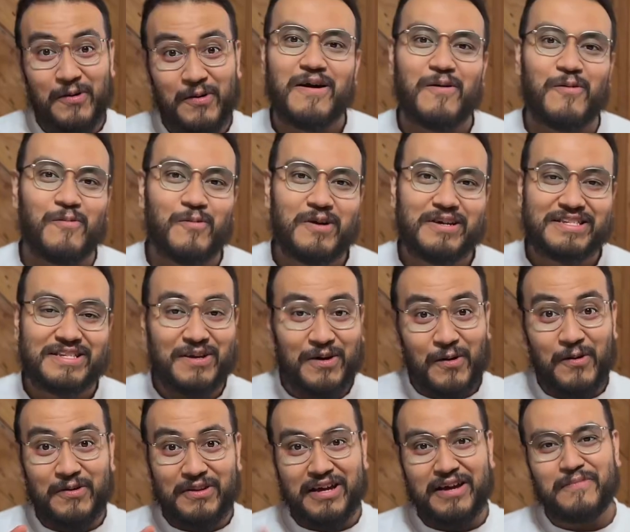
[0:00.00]
What's
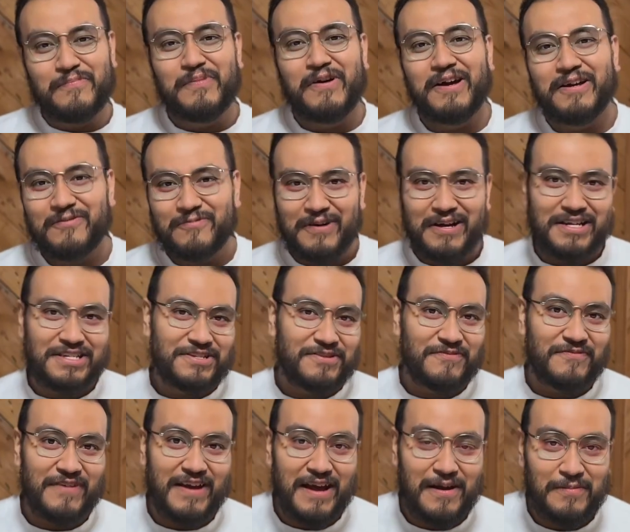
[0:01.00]
going on, Puckwadgy
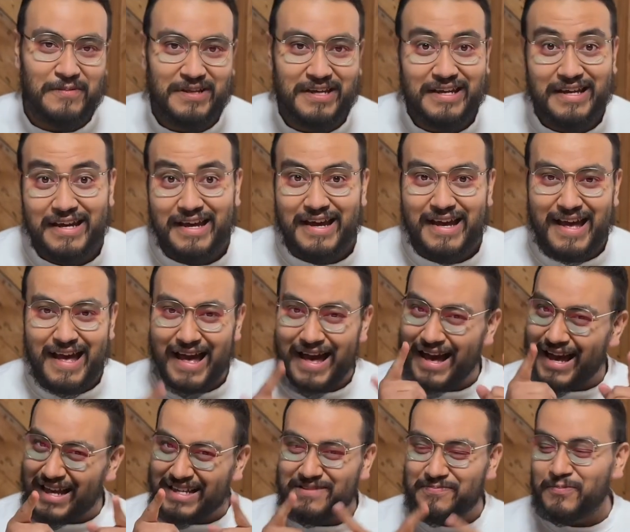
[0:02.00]
family?
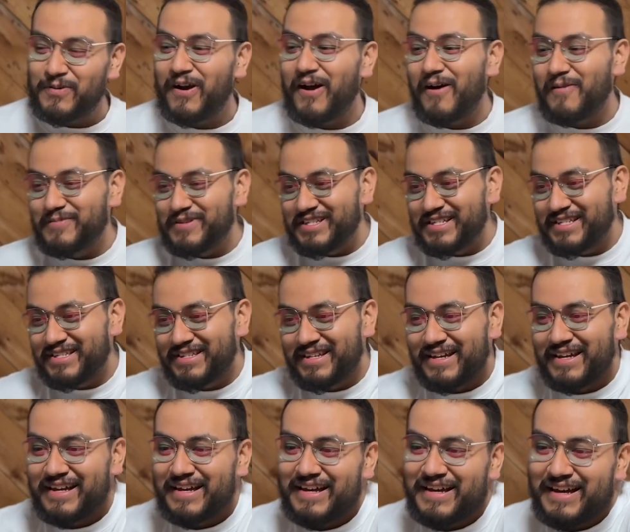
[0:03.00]
As promised,
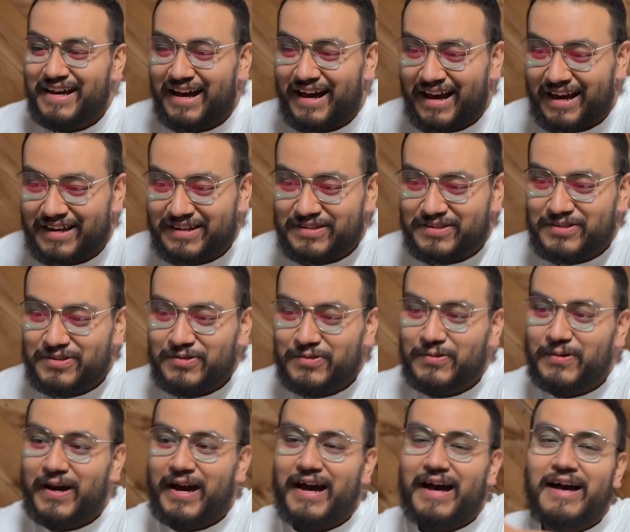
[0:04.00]
I do
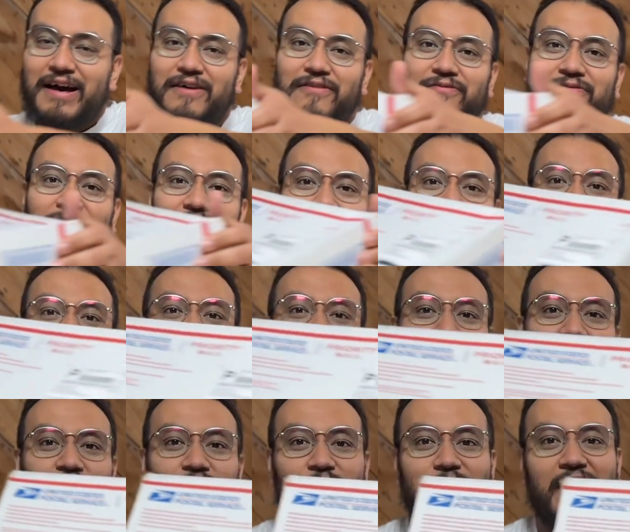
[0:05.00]
have a
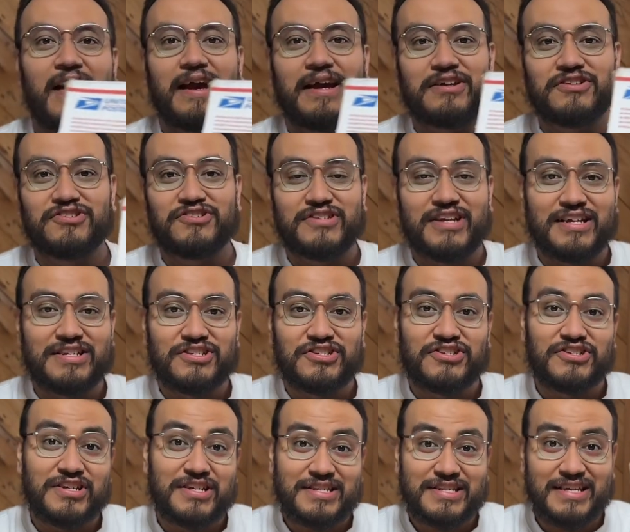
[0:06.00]
new package that
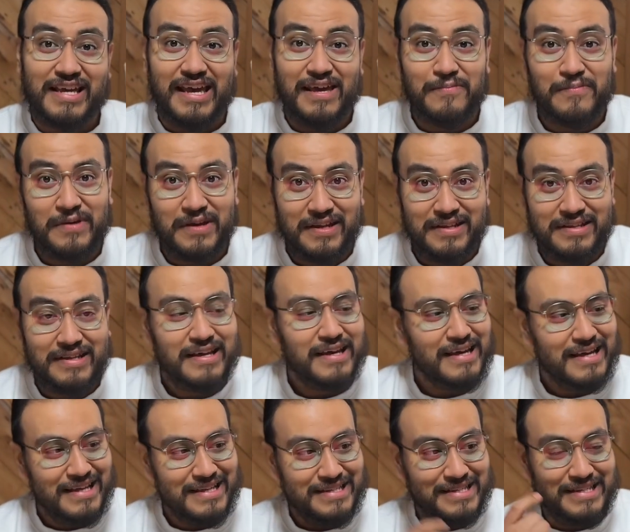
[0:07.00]
just came in
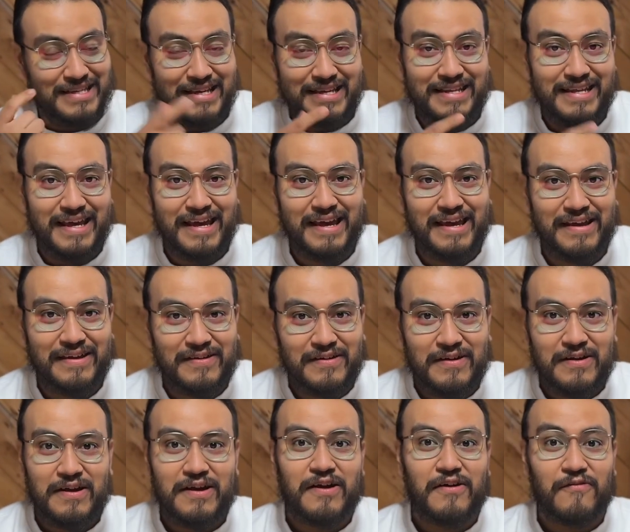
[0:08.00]
today
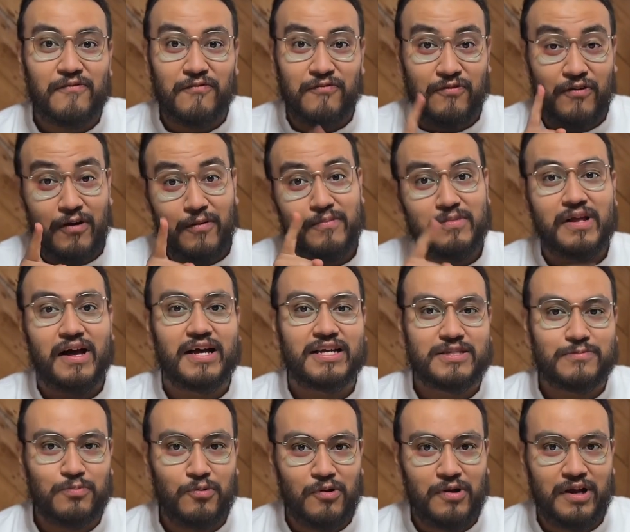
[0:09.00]
from
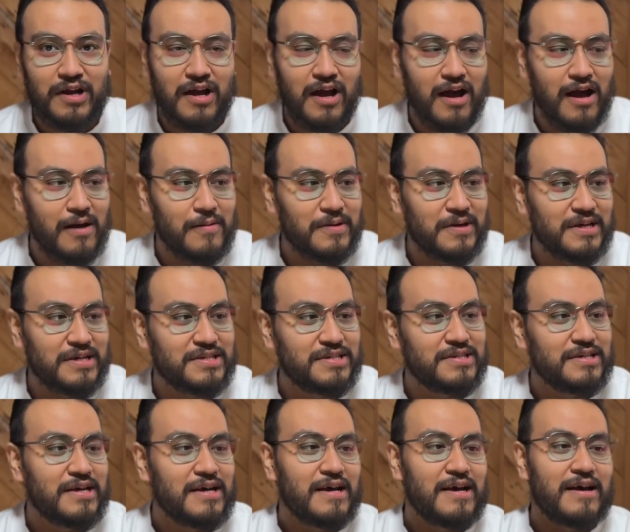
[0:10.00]
Lost Boy Comics.
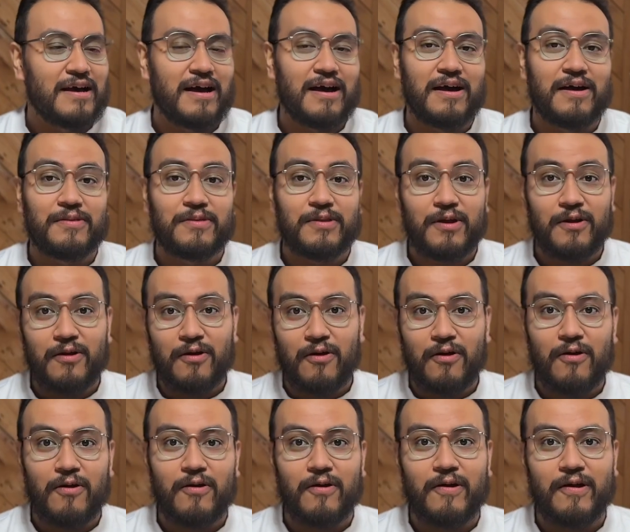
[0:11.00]
There
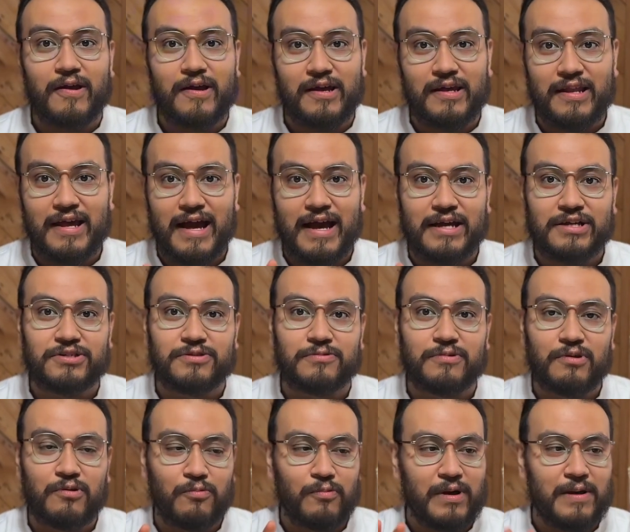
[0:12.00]
are an
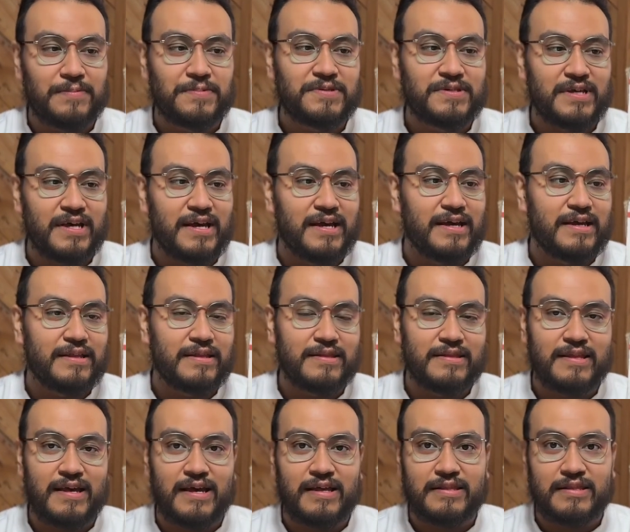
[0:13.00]
actual website
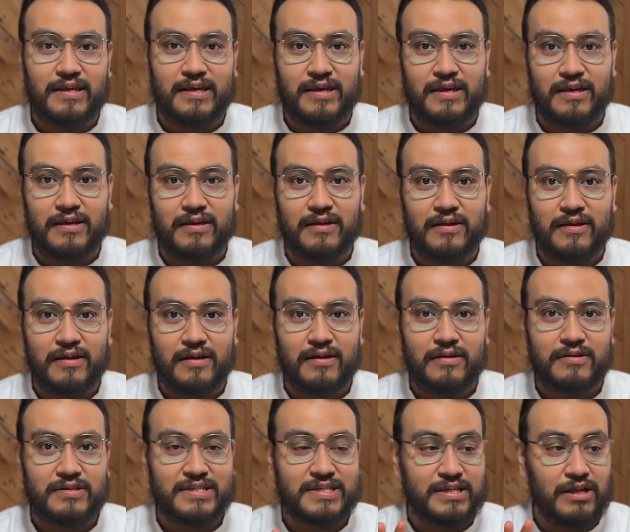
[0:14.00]
that they
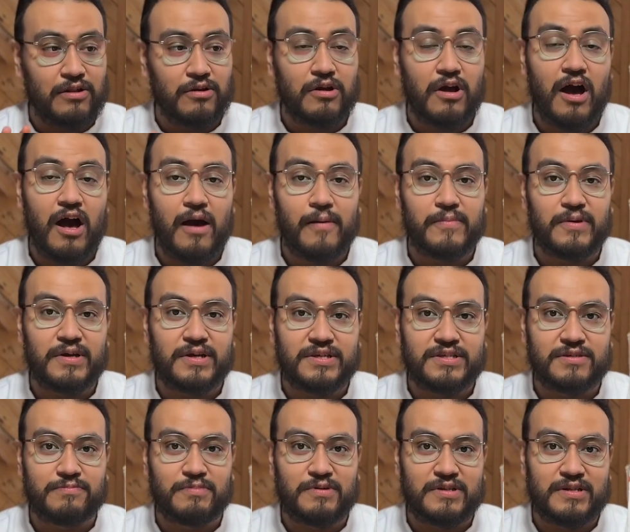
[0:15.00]
sell comics,
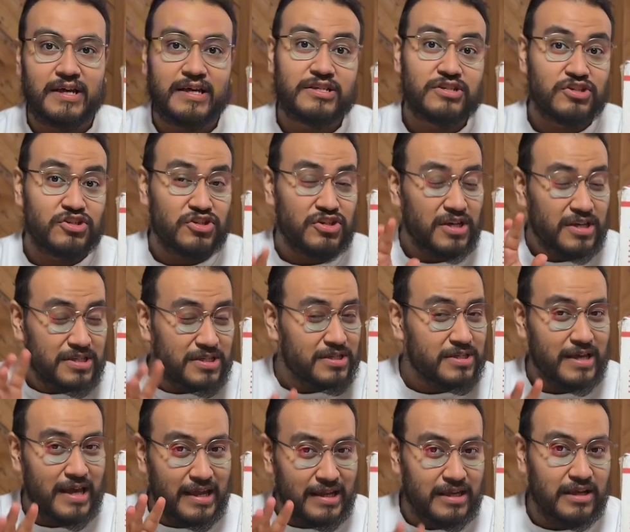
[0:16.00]
but not just
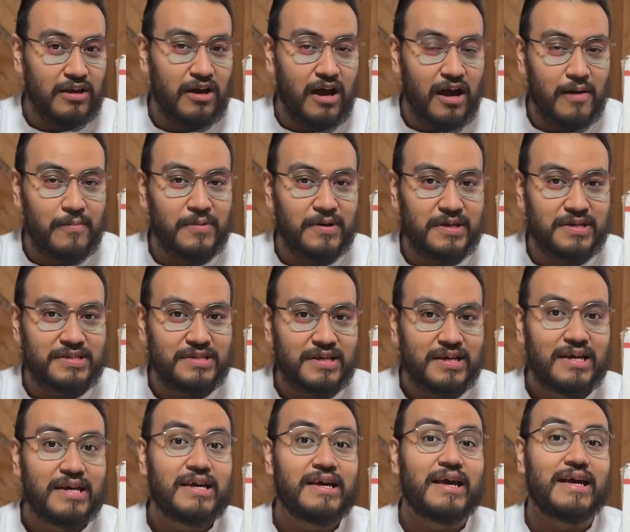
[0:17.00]
any comics.
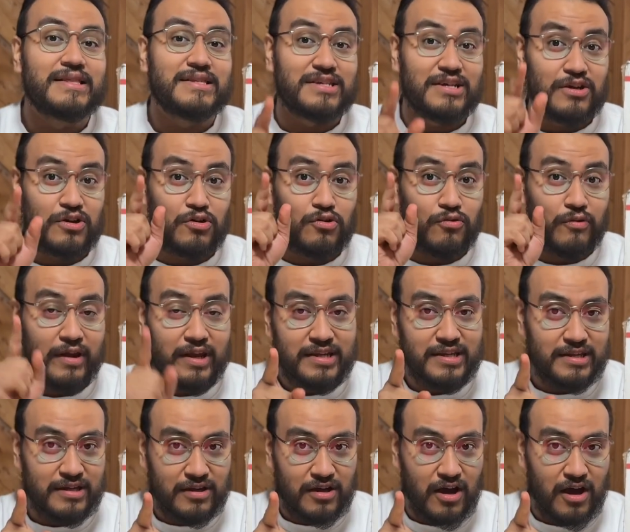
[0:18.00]
It's
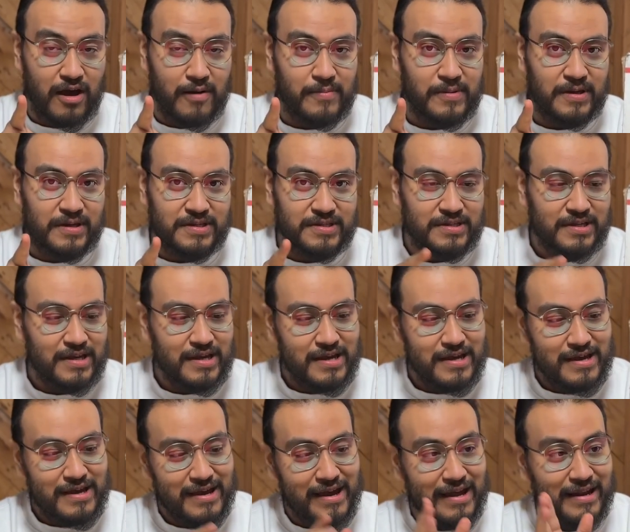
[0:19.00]
graded comics.
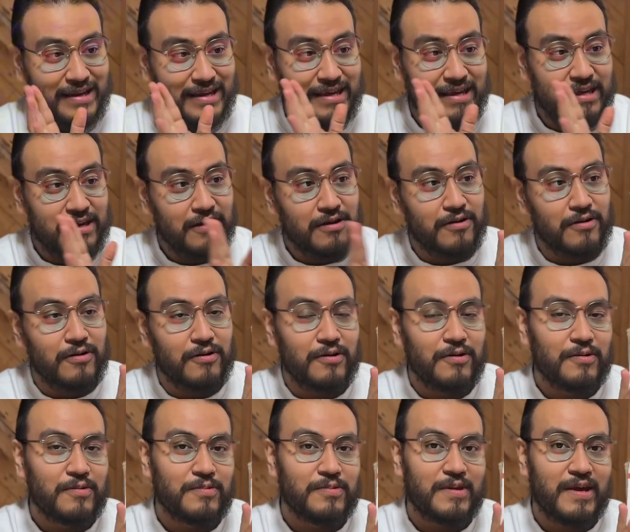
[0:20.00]
And
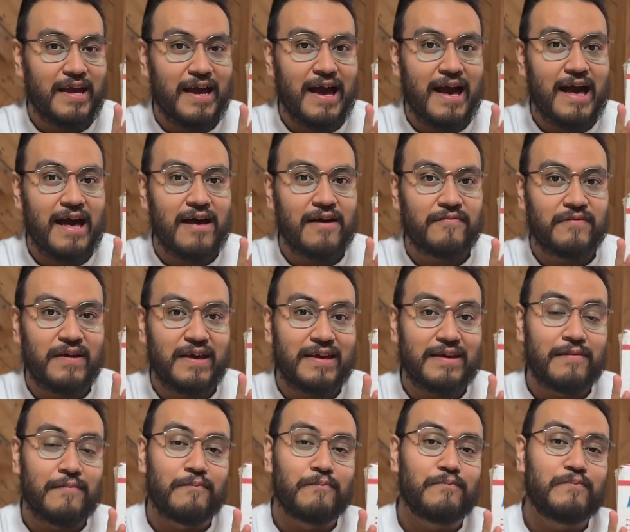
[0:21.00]
here they have
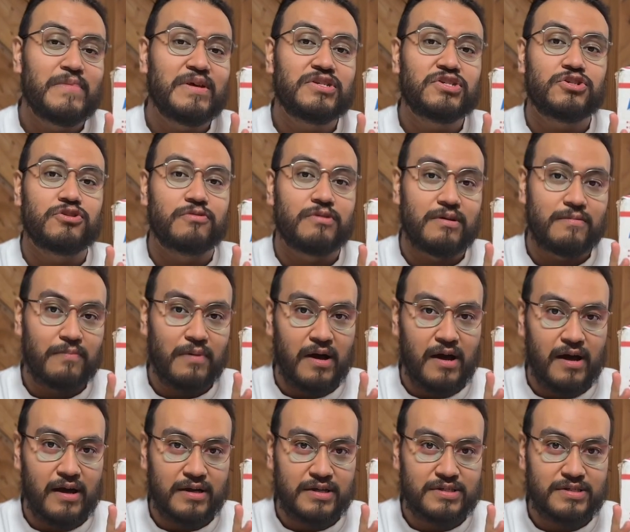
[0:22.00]
a mystery
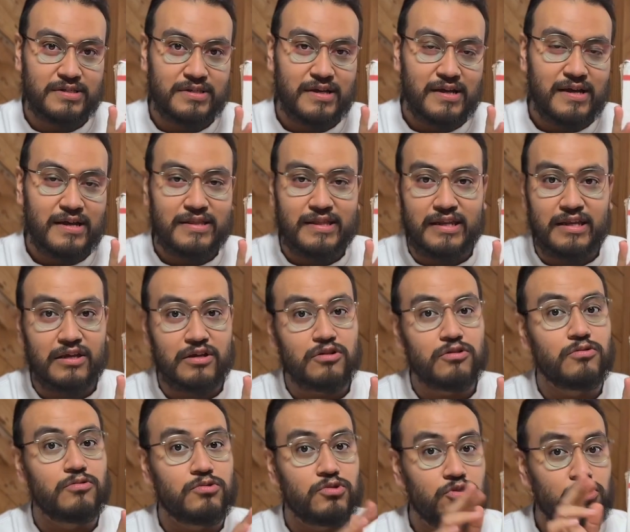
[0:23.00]
box that
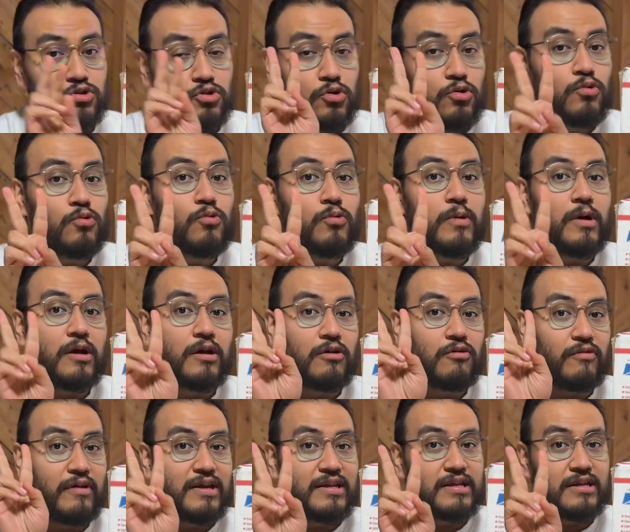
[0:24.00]
includes two
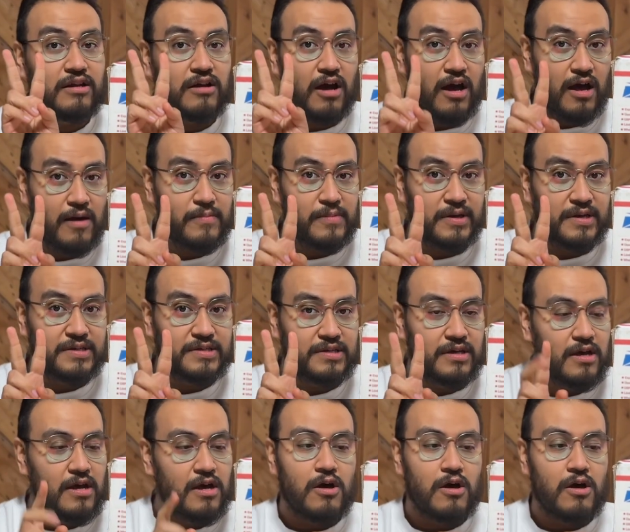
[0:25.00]
graded comics.